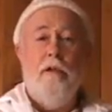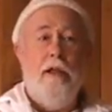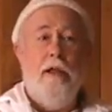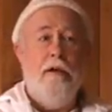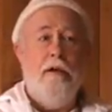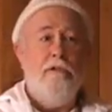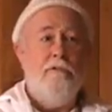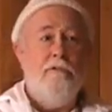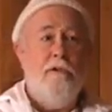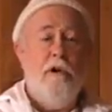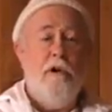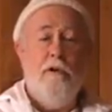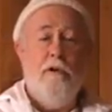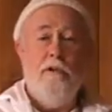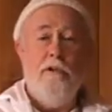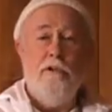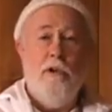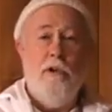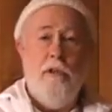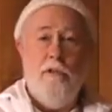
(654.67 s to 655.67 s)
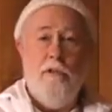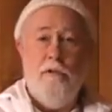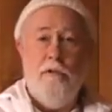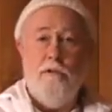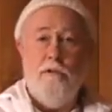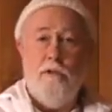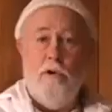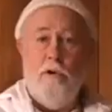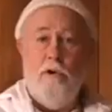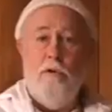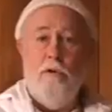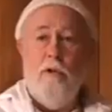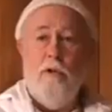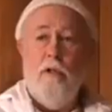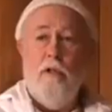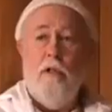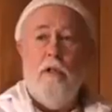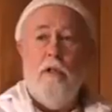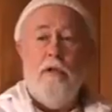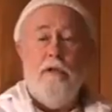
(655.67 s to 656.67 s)
Now, as far as others go,
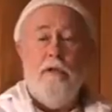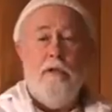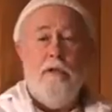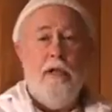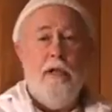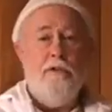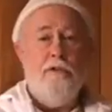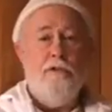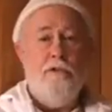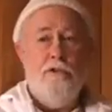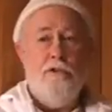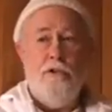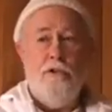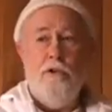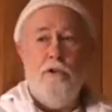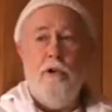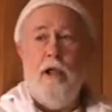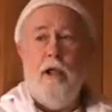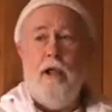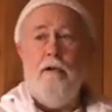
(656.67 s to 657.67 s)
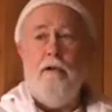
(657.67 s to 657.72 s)
yes, you should